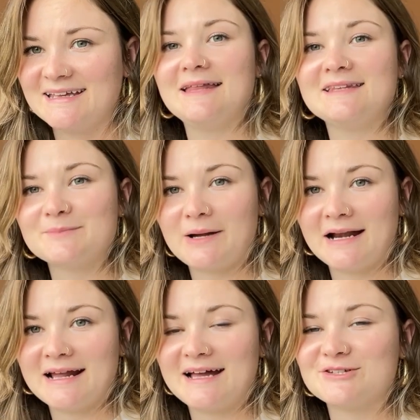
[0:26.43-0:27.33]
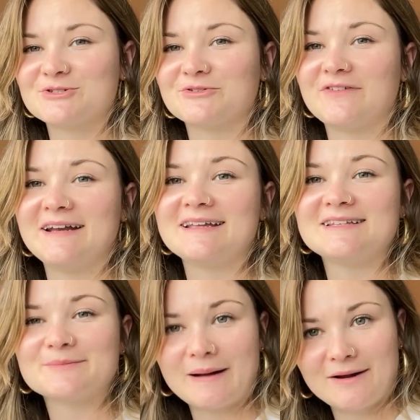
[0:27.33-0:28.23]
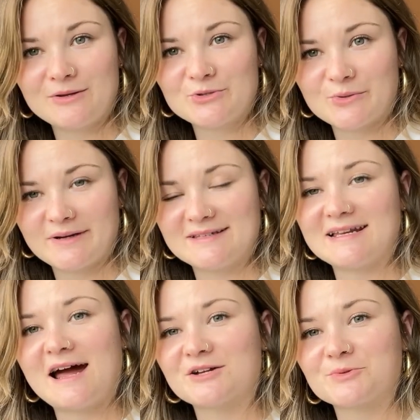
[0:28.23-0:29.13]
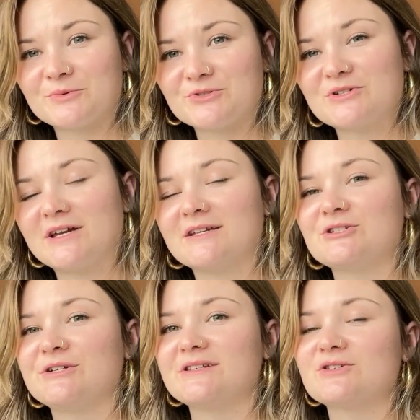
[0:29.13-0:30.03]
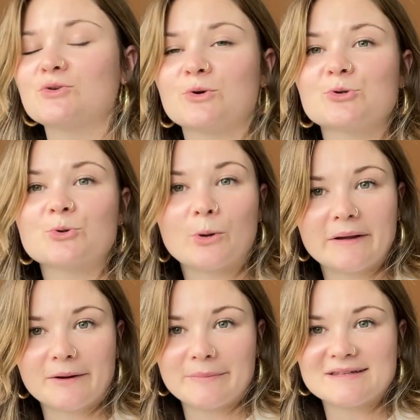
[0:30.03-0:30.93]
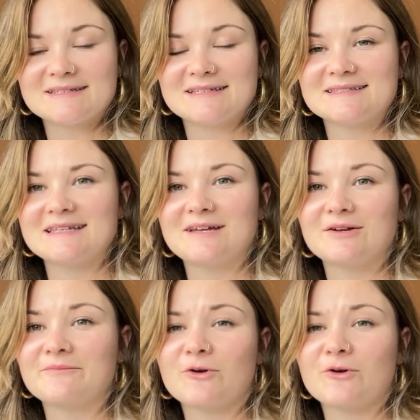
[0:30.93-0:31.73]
In this podcast, you'll find inspiring stories and actionable strategies towards growing your business and